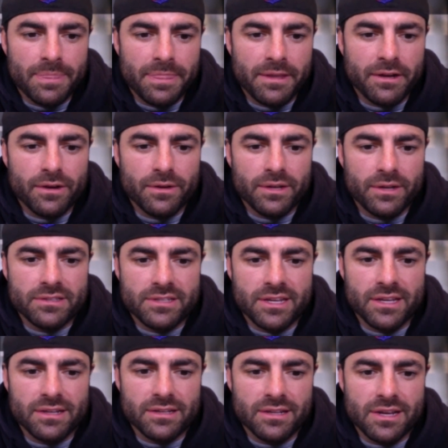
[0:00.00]
you know, is
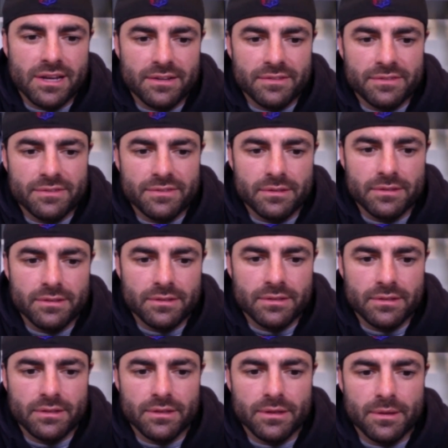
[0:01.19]
getting kind of,
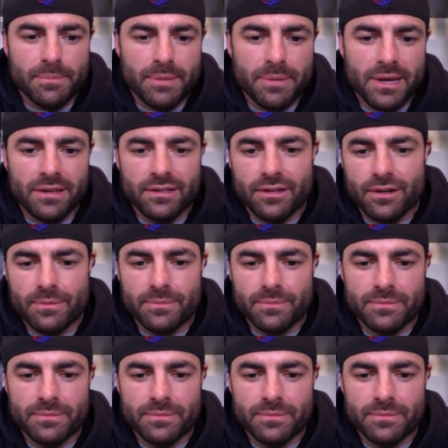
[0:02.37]
uh, ba- you know,